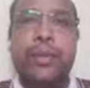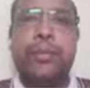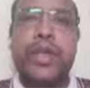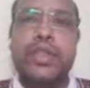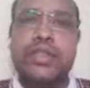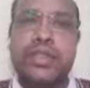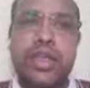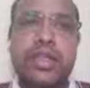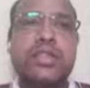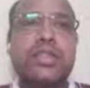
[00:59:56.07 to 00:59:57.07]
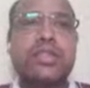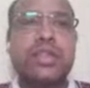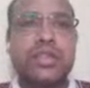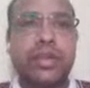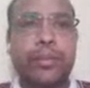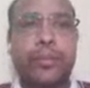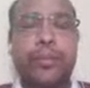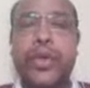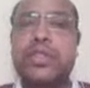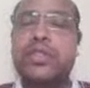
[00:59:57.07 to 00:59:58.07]
but in CNC system
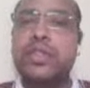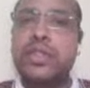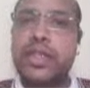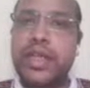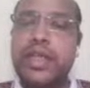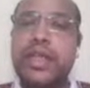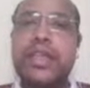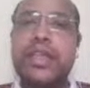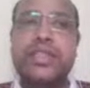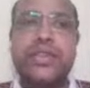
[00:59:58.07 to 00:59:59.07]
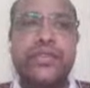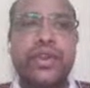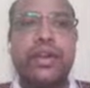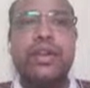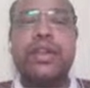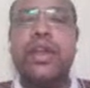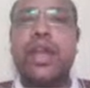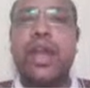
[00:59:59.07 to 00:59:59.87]
personal training is difficult